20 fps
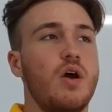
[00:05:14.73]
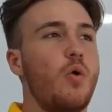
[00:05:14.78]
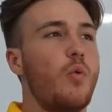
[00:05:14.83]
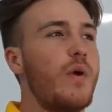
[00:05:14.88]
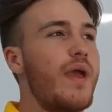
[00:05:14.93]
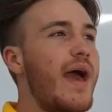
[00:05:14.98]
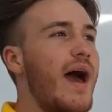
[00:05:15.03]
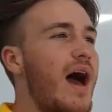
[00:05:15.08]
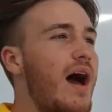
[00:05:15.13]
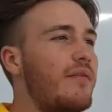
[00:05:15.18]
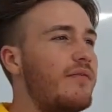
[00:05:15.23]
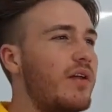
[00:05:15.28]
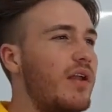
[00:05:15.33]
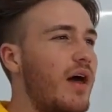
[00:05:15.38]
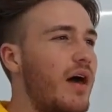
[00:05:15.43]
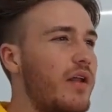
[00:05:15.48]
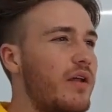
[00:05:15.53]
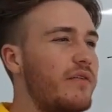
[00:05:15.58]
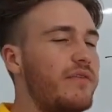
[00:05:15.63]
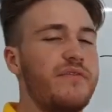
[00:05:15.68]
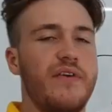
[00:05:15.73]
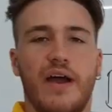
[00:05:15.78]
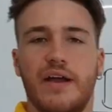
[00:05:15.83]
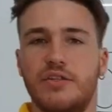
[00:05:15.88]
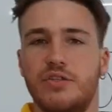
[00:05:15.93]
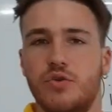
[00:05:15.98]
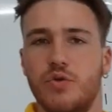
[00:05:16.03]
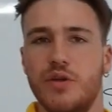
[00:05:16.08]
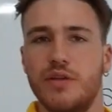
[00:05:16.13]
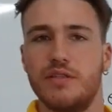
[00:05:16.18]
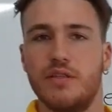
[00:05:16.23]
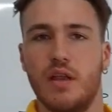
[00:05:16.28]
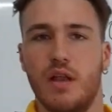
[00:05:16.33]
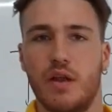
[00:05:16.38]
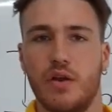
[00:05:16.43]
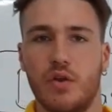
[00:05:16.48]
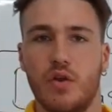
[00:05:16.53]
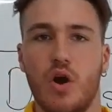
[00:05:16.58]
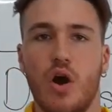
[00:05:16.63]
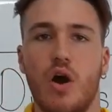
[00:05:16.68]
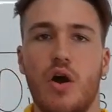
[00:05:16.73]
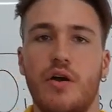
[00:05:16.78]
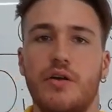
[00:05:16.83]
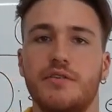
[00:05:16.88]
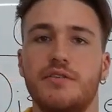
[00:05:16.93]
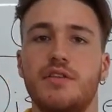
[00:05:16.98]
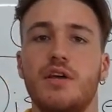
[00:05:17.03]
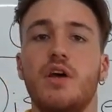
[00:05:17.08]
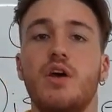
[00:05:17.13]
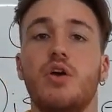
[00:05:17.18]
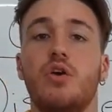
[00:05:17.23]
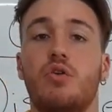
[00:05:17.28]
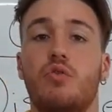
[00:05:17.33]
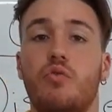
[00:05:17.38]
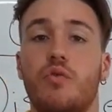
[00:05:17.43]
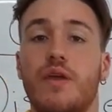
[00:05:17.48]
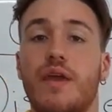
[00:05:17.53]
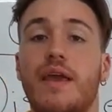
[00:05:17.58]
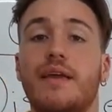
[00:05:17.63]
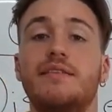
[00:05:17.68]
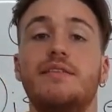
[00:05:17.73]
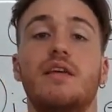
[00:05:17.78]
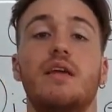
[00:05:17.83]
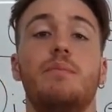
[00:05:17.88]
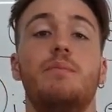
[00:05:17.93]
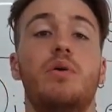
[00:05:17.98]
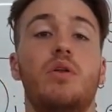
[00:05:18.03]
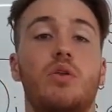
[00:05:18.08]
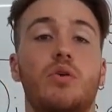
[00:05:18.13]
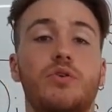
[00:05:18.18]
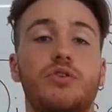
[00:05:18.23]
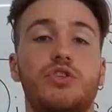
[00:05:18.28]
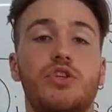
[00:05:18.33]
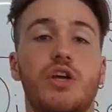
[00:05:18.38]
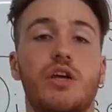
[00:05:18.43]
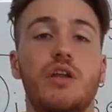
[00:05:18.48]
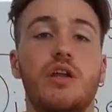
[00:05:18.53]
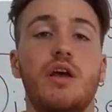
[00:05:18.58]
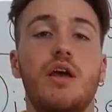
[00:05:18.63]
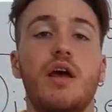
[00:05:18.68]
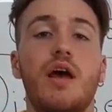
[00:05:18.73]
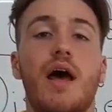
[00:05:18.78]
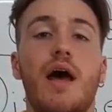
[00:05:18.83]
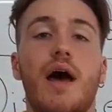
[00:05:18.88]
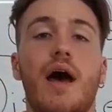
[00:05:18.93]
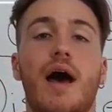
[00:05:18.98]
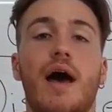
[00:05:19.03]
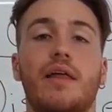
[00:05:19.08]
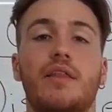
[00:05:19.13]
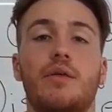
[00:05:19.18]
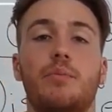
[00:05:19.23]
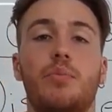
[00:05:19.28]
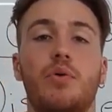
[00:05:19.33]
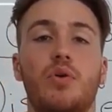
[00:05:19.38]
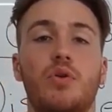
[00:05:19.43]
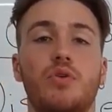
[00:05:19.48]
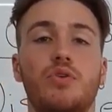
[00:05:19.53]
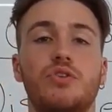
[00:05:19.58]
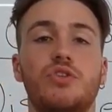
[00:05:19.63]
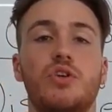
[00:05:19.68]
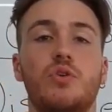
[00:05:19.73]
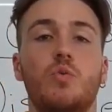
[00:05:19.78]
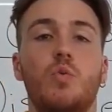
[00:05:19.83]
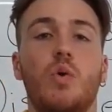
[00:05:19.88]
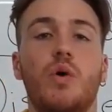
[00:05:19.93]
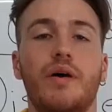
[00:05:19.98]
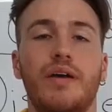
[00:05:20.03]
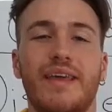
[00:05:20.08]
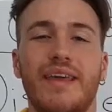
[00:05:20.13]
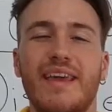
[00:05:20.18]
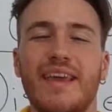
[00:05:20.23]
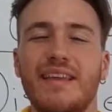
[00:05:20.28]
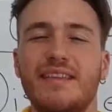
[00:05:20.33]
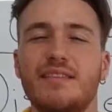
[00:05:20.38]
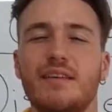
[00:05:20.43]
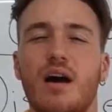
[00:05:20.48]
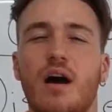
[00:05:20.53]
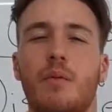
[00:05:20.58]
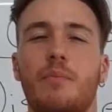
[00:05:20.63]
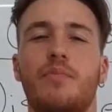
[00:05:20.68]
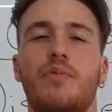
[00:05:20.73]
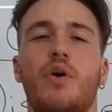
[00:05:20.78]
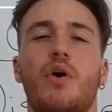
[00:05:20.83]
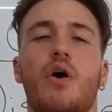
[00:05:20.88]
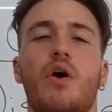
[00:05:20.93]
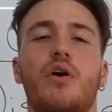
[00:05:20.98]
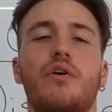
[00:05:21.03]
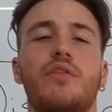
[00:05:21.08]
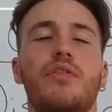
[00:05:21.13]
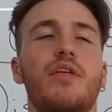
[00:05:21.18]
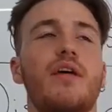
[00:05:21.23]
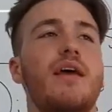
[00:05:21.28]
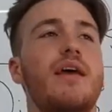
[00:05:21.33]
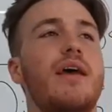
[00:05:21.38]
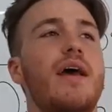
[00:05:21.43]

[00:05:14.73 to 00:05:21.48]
we have a lot of factories, a lot of cars creating pollution, and the pollution will heat up the earth,